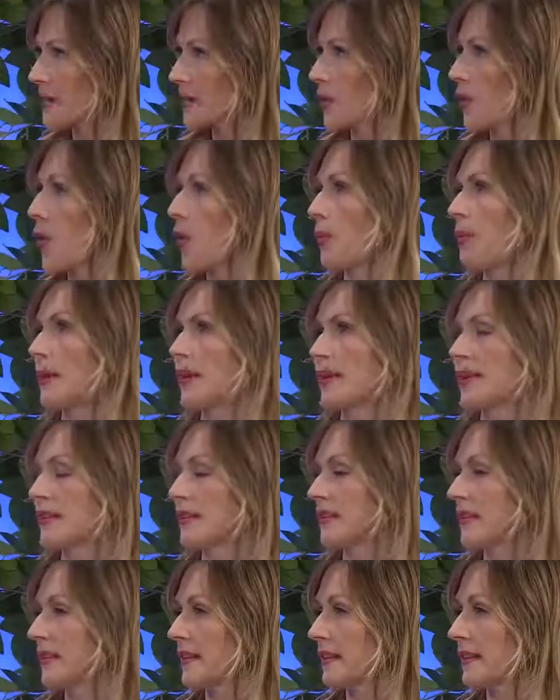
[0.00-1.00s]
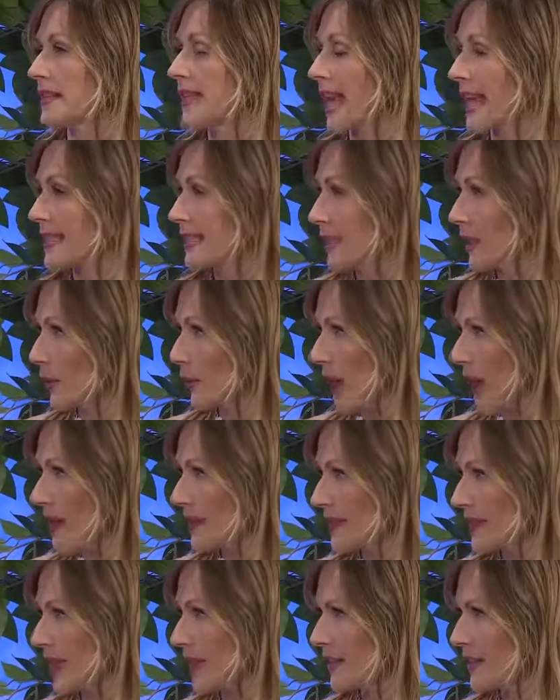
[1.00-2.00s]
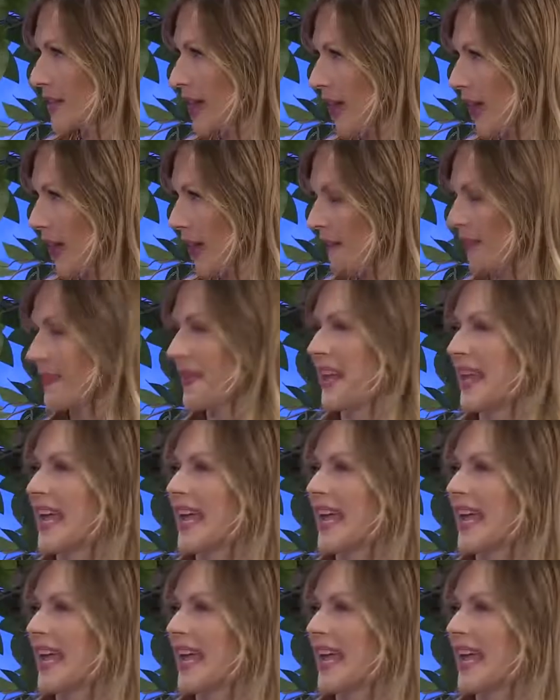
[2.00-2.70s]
hoping the taxi arrives on time.